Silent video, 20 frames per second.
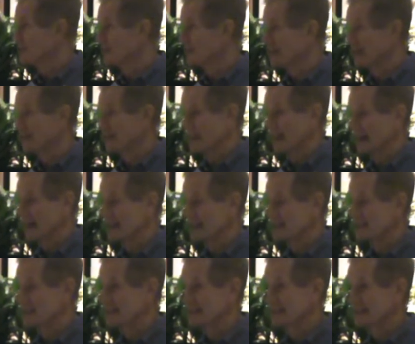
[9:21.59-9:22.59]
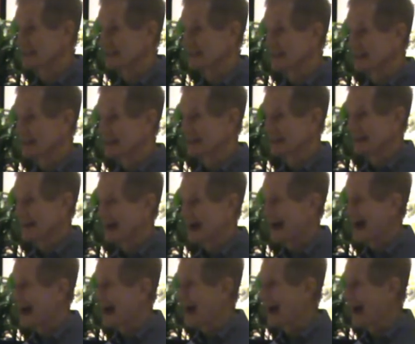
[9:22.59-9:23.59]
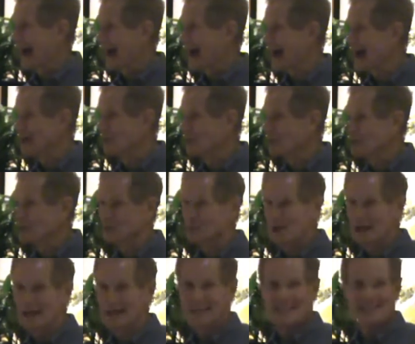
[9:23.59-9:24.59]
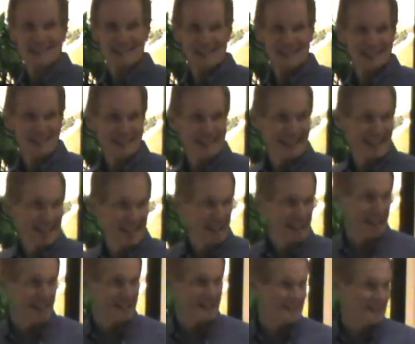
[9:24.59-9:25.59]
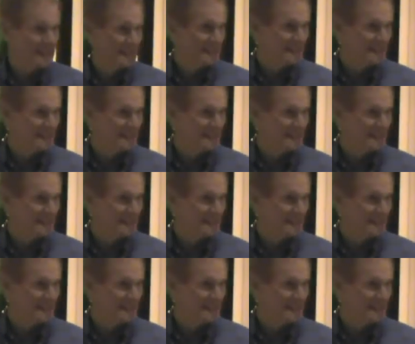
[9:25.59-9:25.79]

you've given us. I was raised as a kid